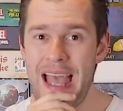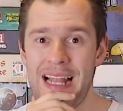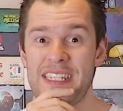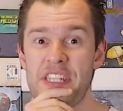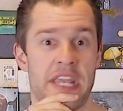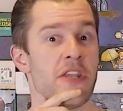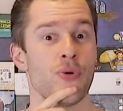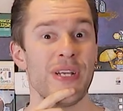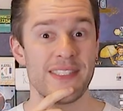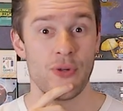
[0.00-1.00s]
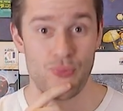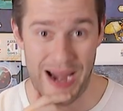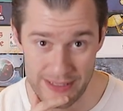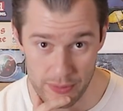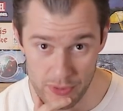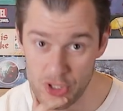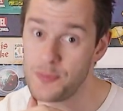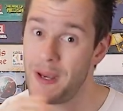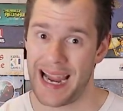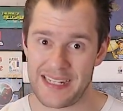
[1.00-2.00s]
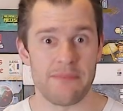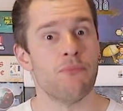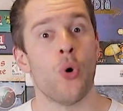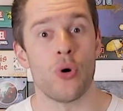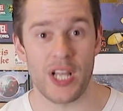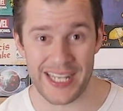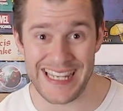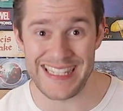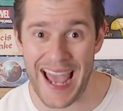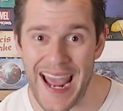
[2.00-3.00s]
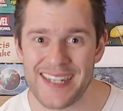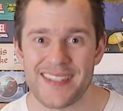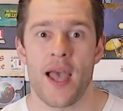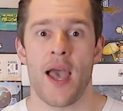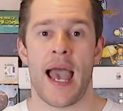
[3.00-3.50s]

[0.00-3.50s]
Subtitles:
Let's increase the randomness by adding more lucky decks.